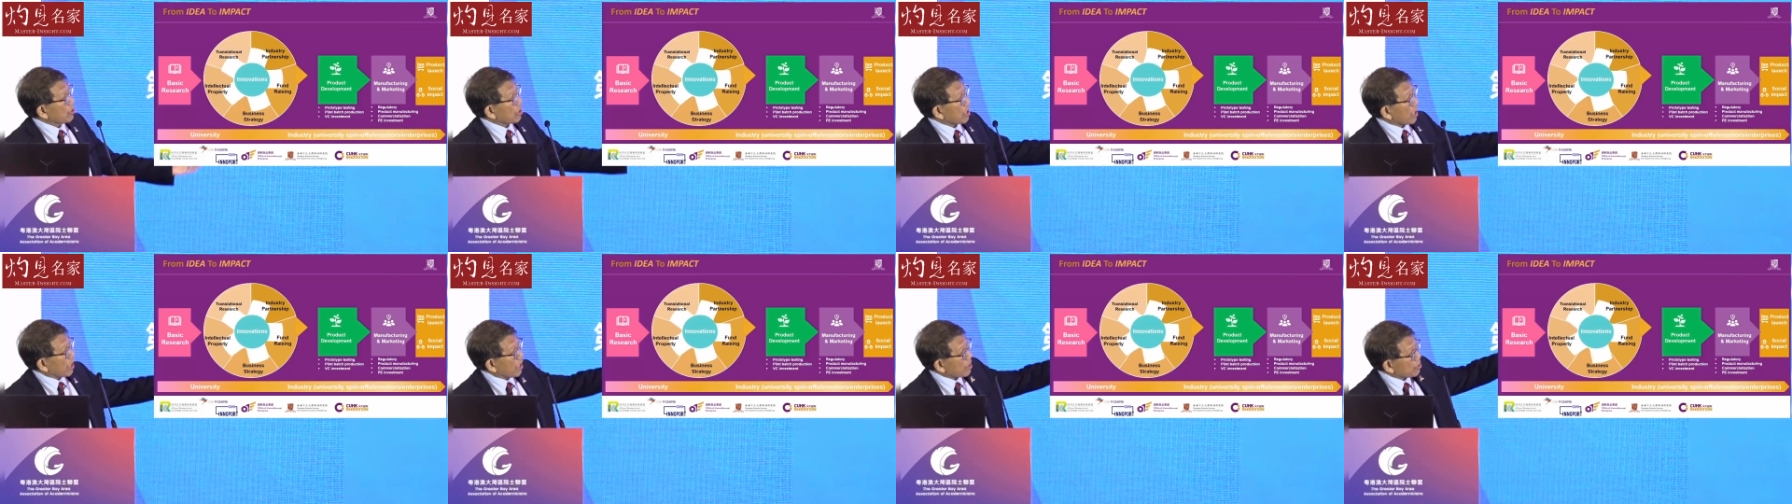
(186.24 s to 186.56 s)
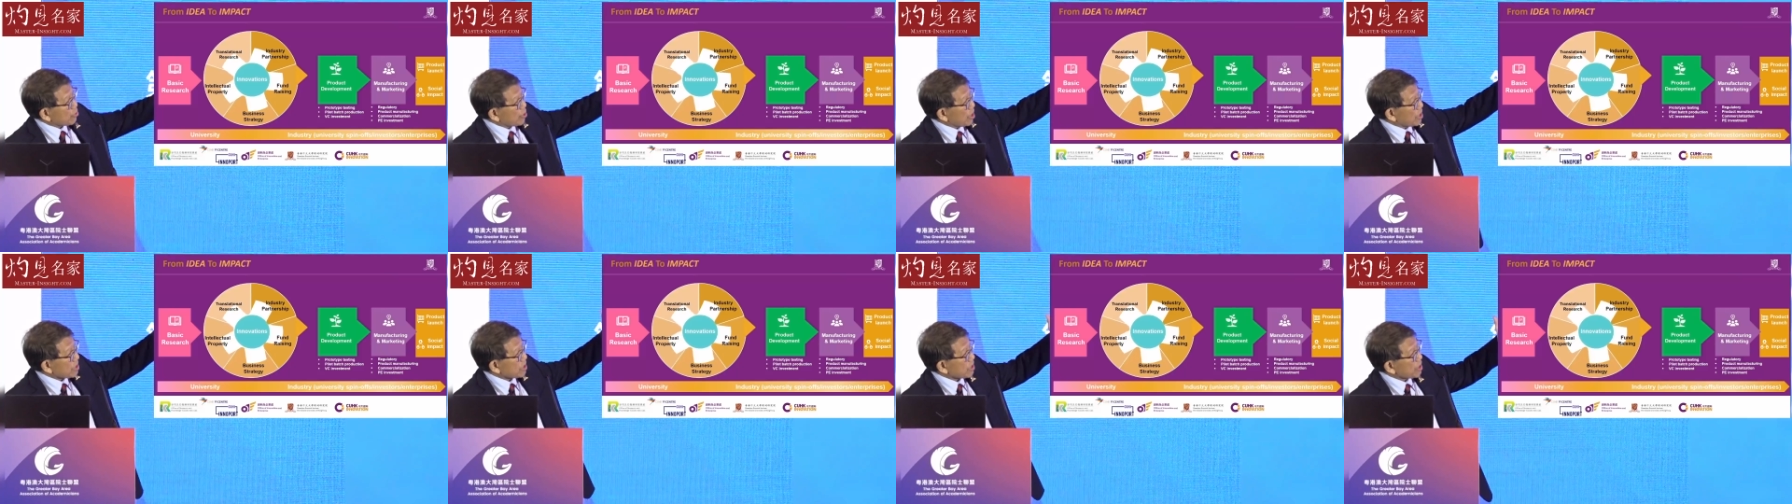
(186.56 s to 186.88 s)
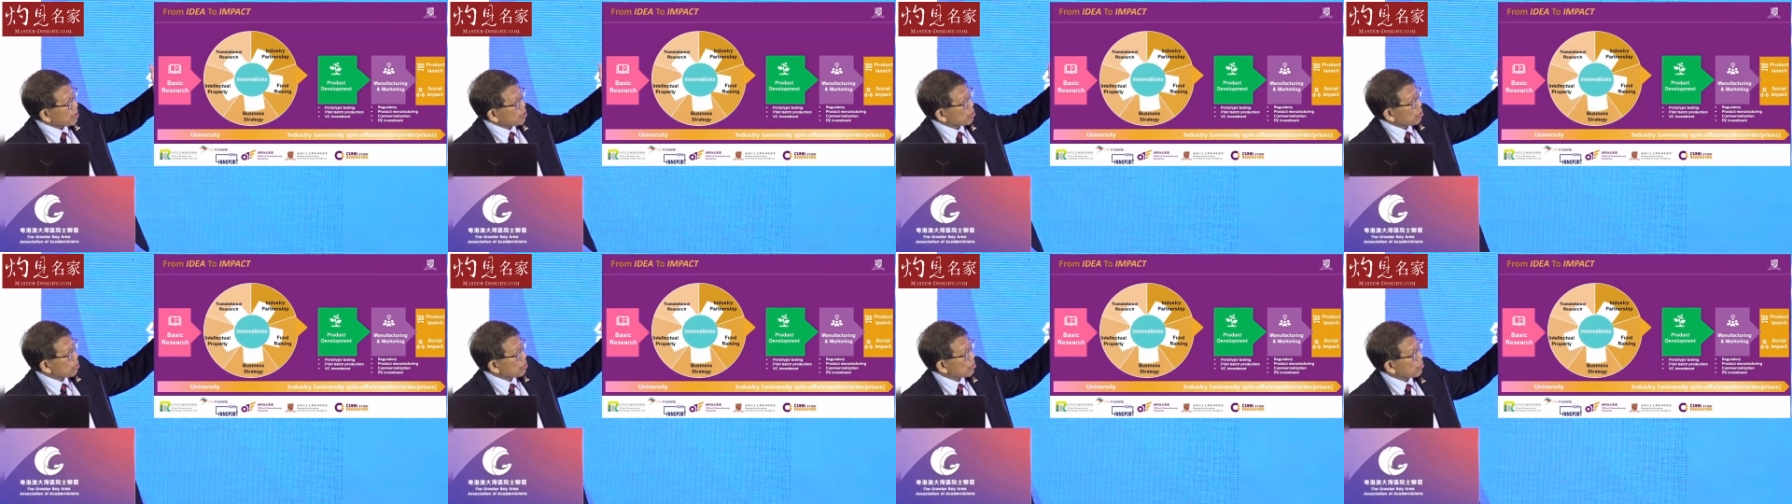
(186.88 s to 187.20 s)
You got
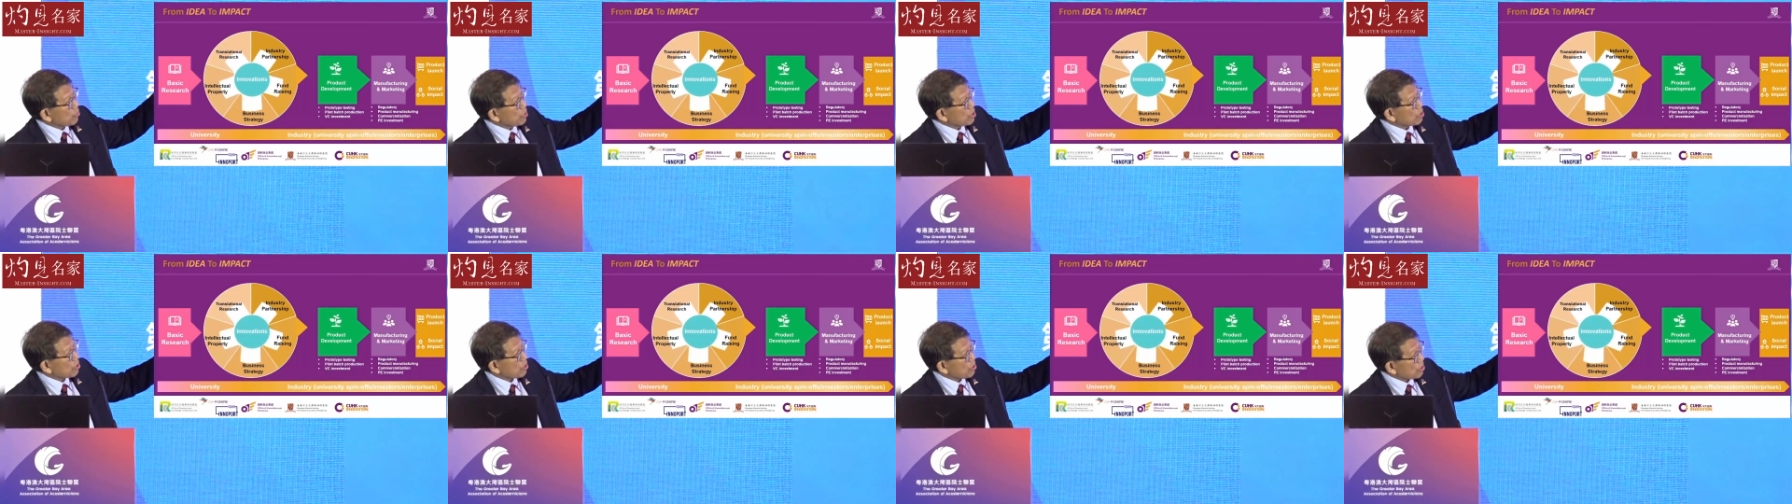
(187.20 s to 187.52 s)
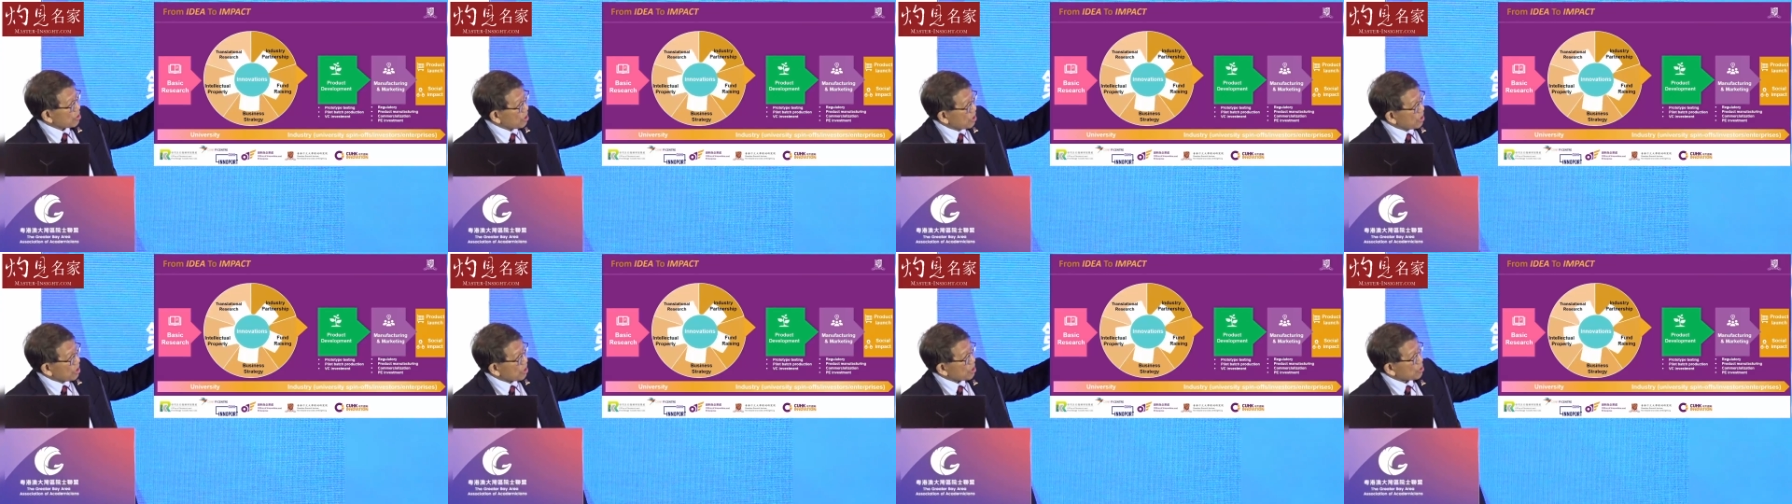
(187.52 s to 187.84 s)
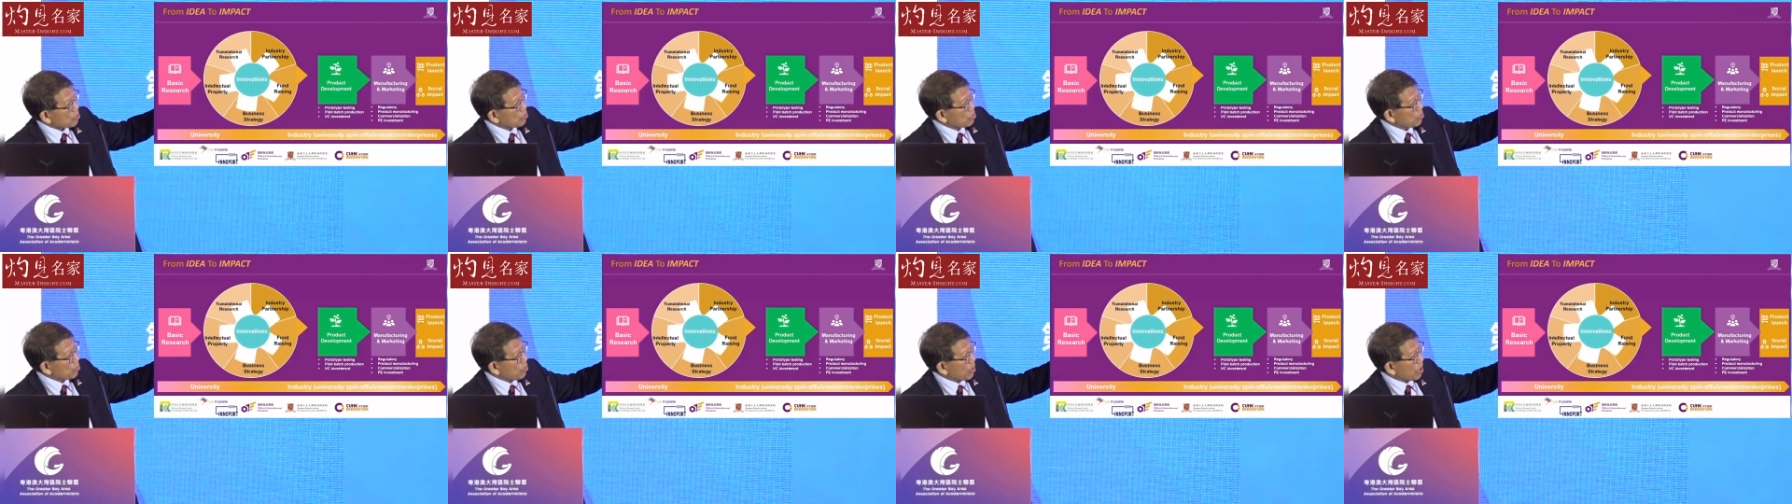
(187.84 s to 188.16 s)
translational research,
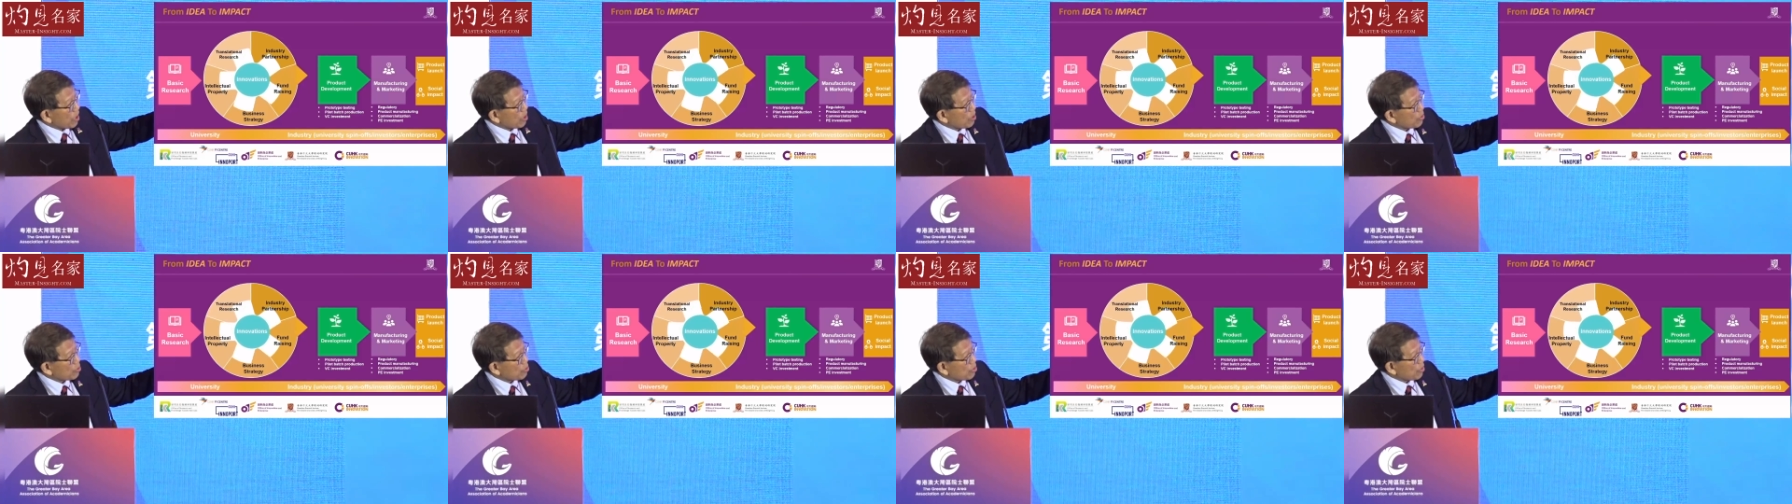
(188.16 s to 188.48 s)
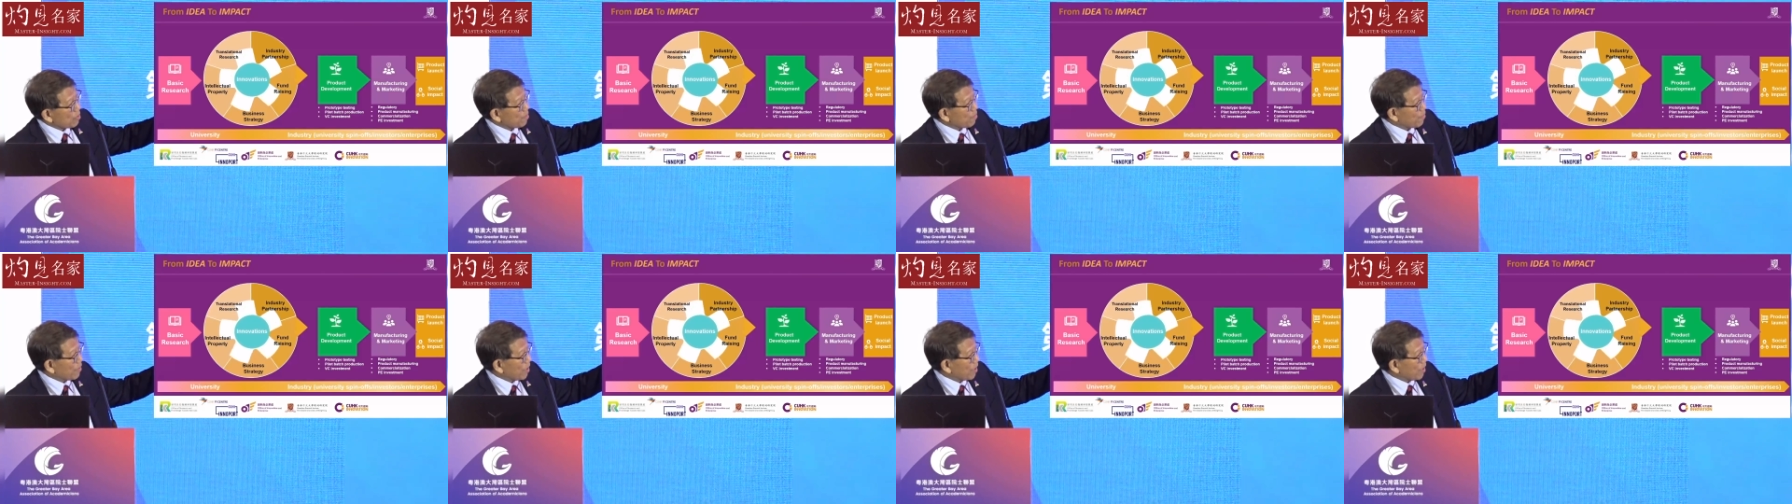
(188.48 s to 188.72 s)
industry partnership,